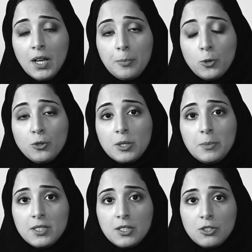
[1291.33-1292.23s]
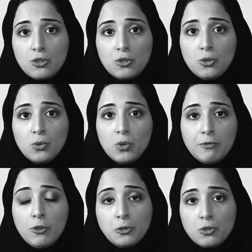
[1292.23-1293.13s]
approach a business to do a
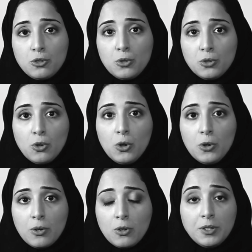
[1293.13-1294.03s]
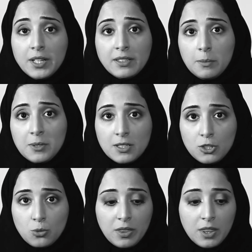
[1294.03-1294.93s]
photo shoot or conduct a
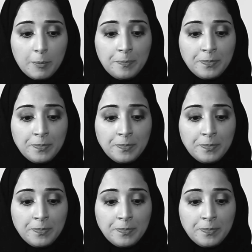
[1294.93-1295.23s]
business with them.